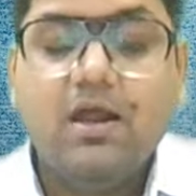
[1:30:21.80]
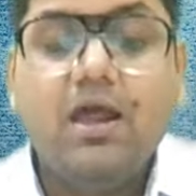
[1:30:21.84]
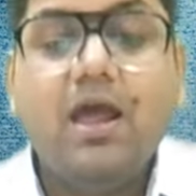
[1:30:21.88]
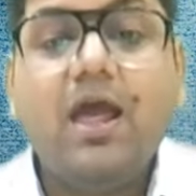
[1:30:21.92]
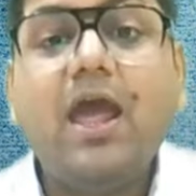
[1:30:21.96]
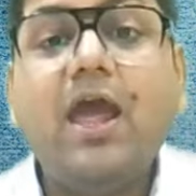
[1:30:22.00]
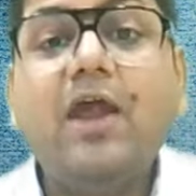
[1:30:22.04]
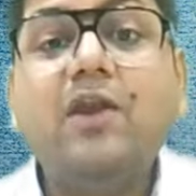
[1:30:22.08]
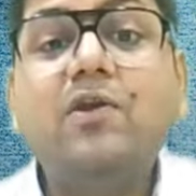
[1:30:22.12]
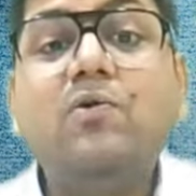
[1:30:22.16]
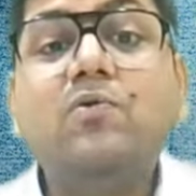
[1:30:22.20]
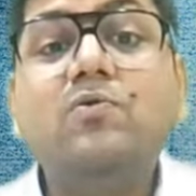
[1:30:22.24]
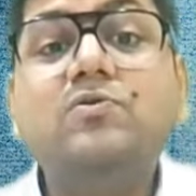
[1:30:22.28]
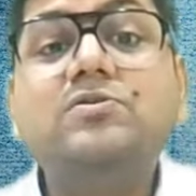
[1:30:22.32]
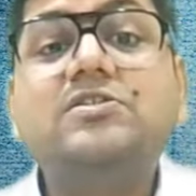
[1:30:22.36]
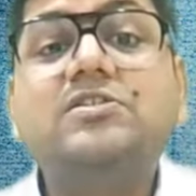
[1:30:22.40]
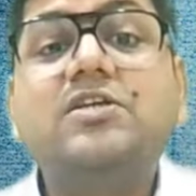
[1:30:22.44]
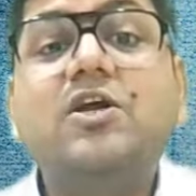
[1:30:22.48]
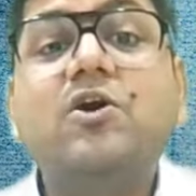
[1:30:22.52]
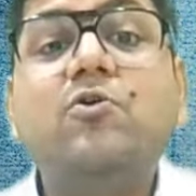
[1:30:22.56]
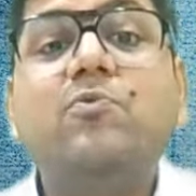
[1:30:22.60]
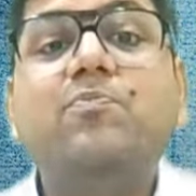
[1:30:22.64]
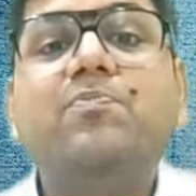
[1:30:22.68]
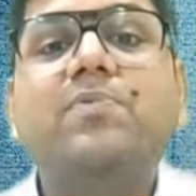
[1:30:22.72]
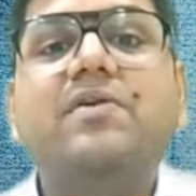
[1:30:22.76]
and uske
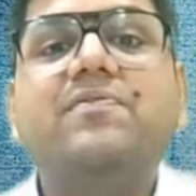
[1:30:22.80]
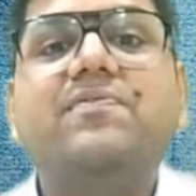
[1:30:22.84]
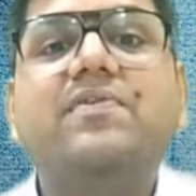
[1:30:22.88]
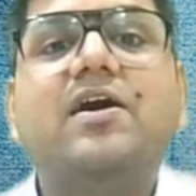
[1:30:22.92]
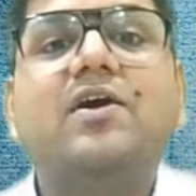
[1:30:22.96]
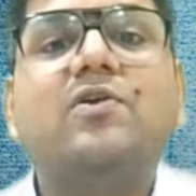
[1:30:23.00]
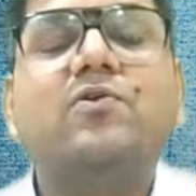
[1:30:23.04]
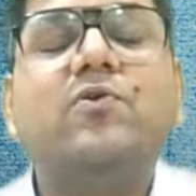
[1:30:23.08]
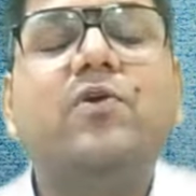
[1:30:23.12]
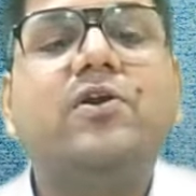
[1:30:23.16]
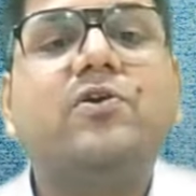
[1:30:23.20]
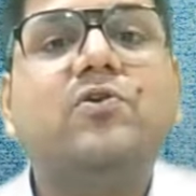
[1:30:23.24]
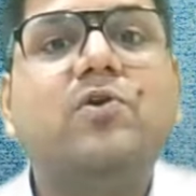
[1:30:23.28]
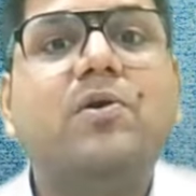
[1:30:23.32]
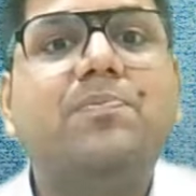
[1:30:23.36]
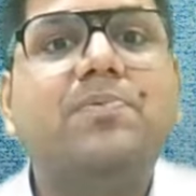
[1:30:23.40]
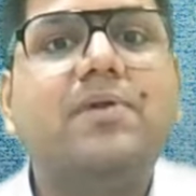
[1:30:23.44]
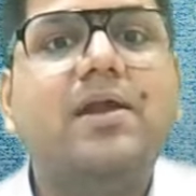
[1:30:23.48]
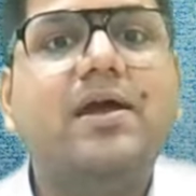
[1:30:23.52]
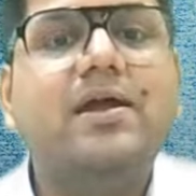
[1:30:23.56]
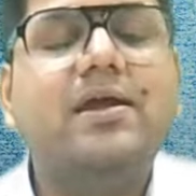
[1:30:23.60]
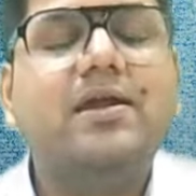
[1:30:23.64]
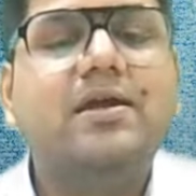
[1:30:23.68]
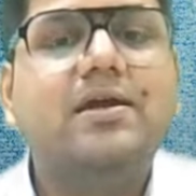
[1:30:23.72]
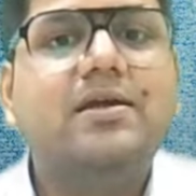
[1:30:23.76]
upar we are going to
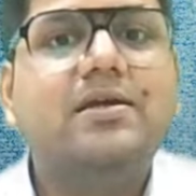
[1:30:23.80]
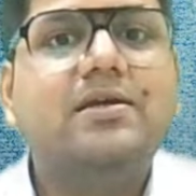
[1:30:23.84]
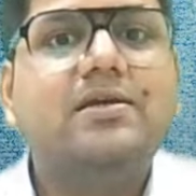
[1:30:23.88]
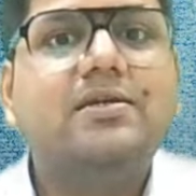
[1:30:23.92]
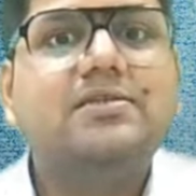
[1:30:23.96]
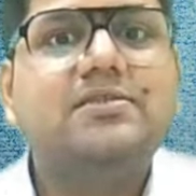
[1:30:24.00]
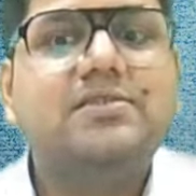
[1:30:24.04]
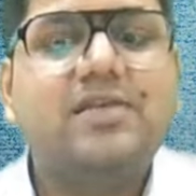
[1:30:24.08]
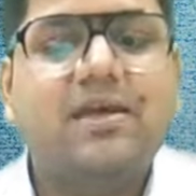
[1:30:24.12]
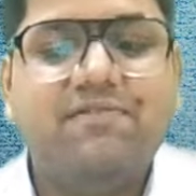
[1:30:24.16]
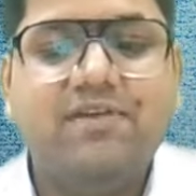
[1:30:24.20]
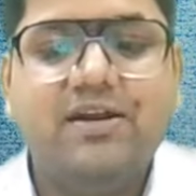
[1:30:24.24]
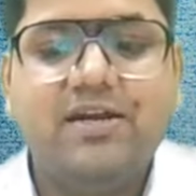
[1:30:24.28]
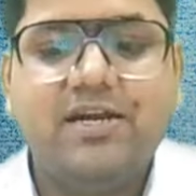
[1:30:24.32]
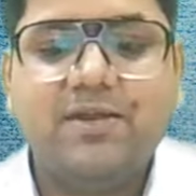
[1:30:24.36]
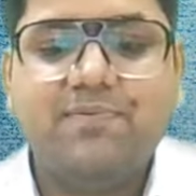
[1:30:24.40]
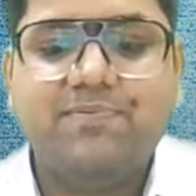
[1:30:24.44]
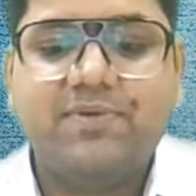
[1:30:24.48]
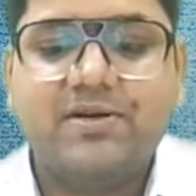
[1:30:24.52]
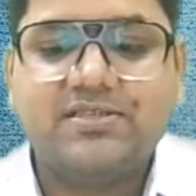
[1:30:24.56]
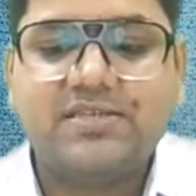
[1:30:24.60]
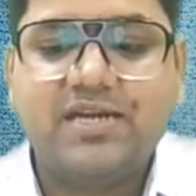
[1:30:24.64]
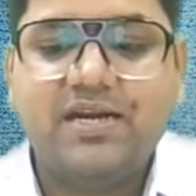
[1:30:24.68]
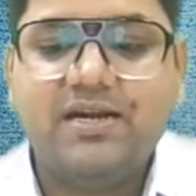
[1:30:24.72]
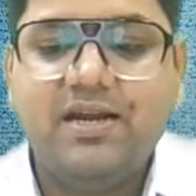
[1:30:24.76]
apply
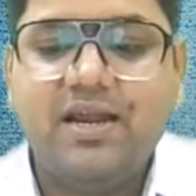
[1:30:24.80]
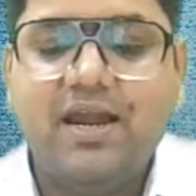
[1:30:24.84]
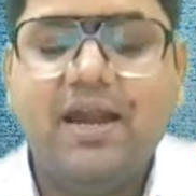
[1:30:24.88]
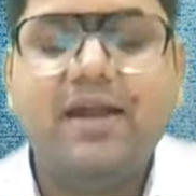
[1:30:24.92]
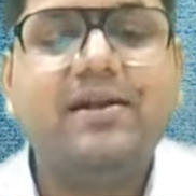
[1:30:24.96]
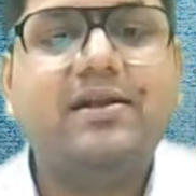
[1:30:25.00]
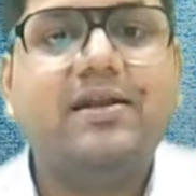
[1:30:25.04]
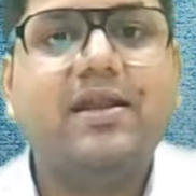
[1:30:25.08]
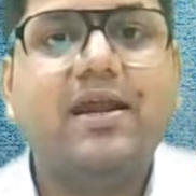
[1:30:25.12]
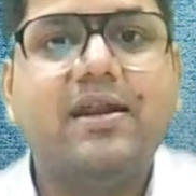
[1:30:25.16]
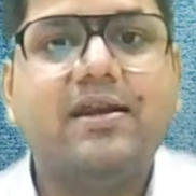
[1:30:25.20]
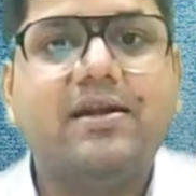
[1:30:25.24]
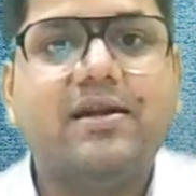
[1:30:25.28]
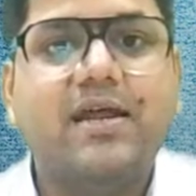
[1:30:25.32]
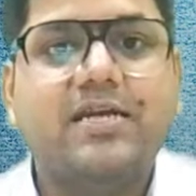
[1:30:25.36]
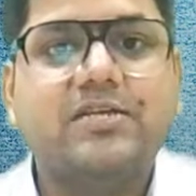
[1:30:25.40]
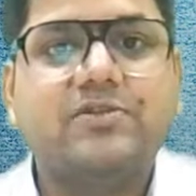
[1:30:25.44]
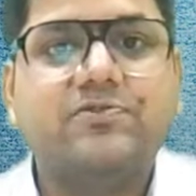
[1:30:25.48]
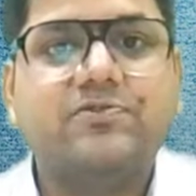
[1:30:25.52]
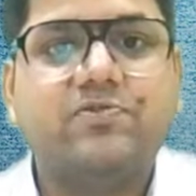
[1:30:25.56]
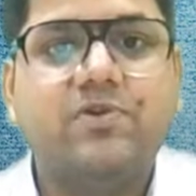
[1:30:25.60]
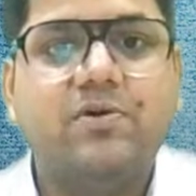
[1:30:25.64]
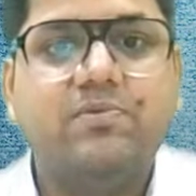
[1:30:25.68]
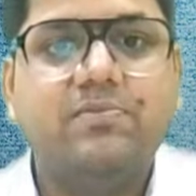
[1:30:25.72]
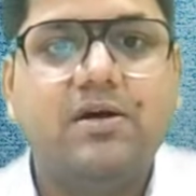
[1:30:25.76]
70% and take
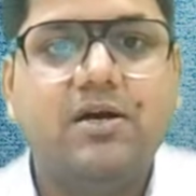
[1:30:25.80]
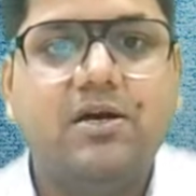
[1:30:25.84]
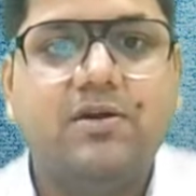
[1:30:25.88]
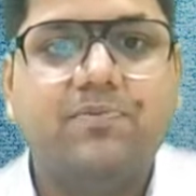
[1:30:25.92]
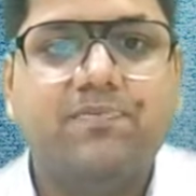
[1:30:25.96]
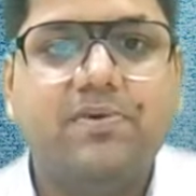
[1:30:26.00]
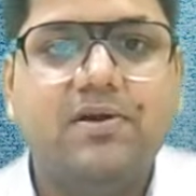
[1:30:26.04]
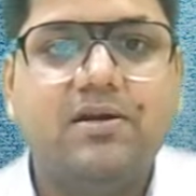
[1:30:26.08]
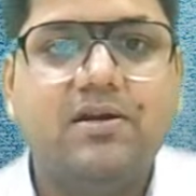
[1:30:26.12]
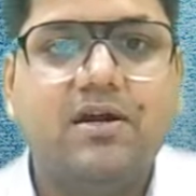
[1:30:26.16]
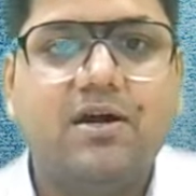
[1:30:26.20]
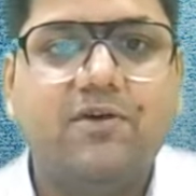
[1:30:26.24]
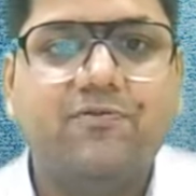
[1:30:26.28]
tax from Arpan.